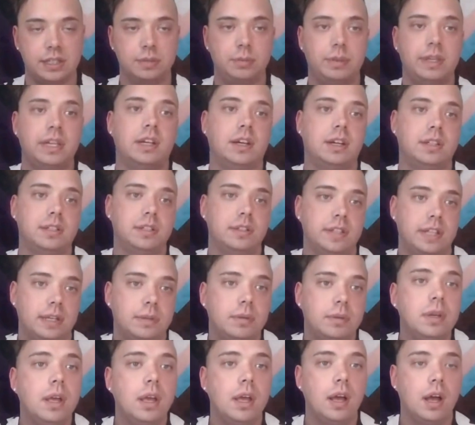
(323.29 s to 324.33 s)
And we can also
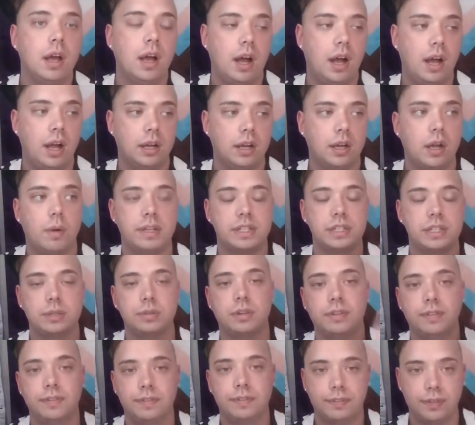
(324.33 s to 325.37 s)
then go into a
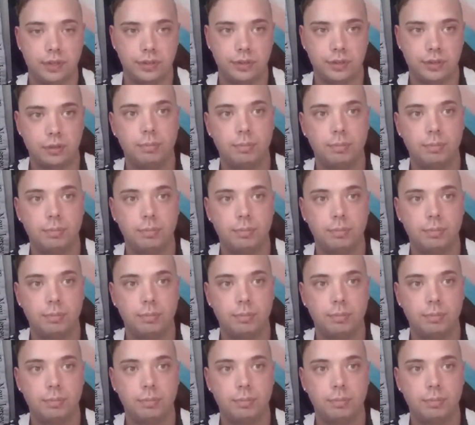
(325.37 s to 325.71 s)
further